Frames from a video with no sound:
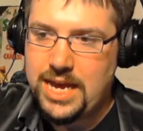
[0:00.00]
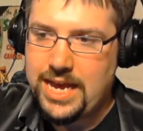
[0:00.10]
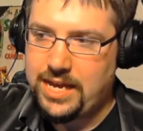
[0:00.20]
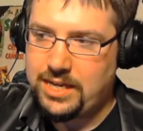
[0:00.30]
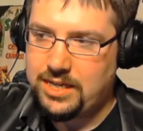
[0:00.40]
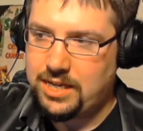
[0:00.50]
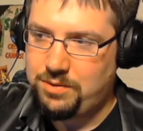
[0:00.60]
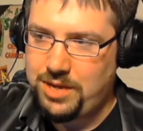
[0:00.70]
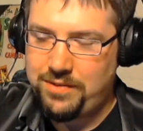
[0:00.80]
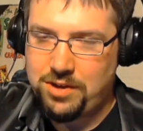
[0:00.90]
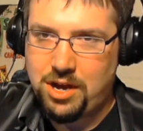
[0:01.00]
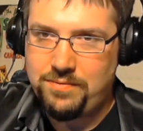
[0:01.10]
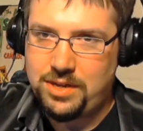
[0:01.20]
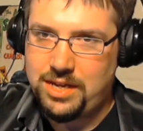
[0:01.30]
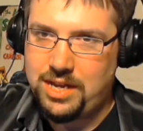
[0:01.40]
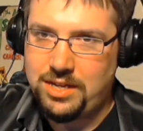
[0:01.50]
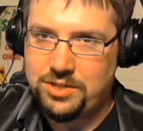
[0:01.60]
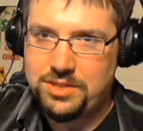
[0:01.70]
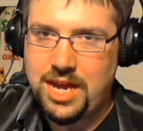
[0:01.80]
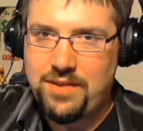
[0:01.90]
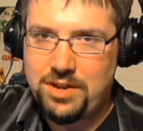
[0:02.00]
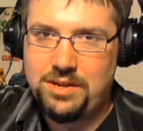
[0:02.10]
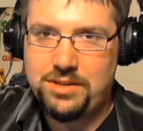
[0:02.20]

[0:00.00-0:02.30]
and uh, we have coffee, and, and just having